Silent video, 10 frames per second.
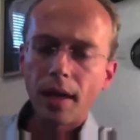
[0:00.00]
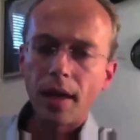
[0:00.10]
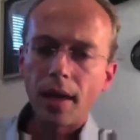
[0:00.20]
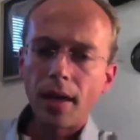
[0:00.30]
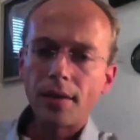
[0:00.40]

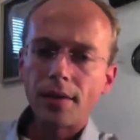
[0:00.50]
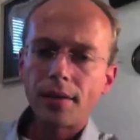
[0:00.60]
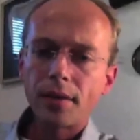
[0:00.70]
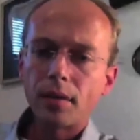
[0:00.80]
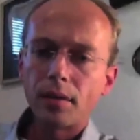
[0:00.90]
And
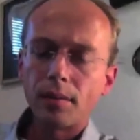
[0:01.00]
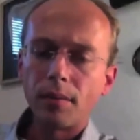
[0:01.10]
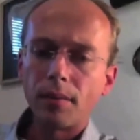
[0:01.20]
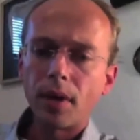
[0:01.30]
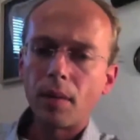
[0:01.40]

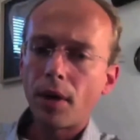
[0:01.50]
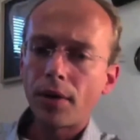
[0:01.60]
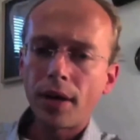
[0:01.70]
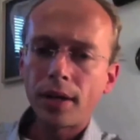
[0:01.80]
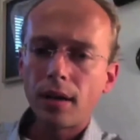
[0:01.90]
about
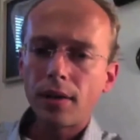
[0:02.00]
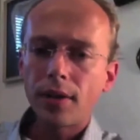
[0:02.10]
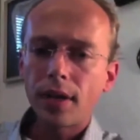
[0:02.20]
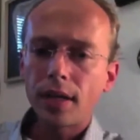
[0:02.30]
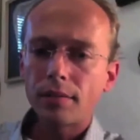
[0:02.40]
9 o'clock, they
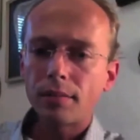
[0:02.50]
had